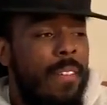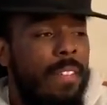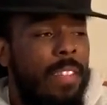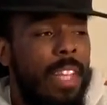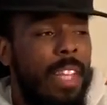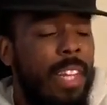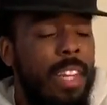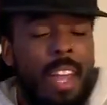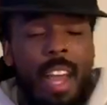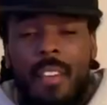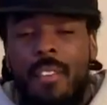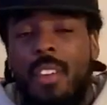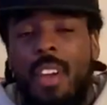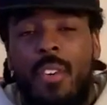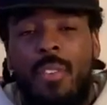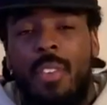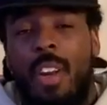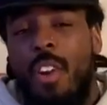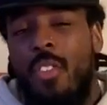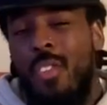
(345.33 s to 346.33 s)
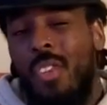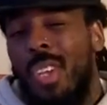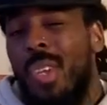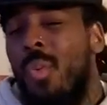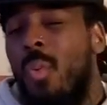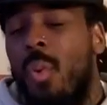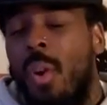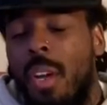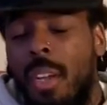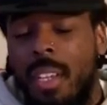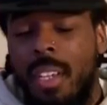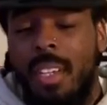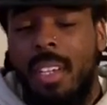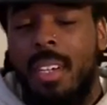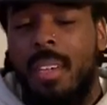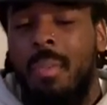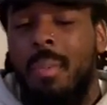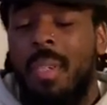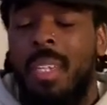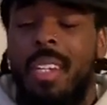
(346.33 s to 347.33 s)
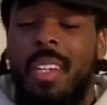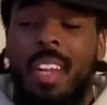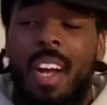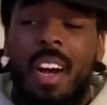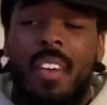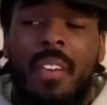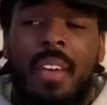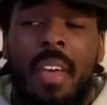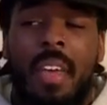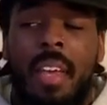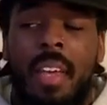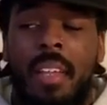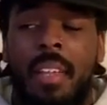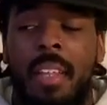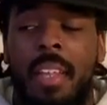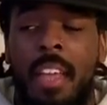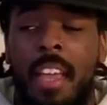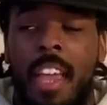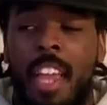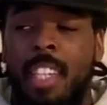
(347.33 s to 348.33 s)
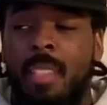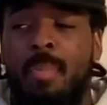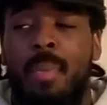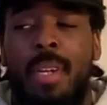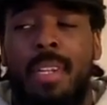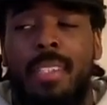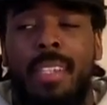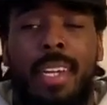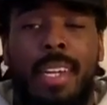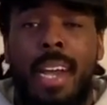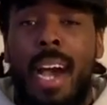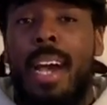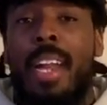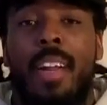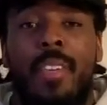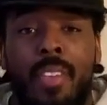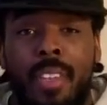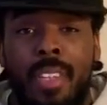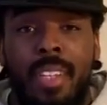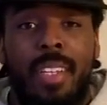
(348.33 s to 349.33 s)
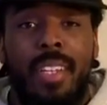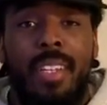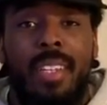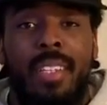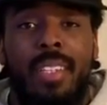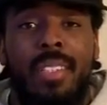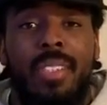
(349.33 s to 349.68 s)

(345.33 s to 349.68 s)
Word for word: they didn't have nothing I really wanted, but on the other hand, it's because I got everything.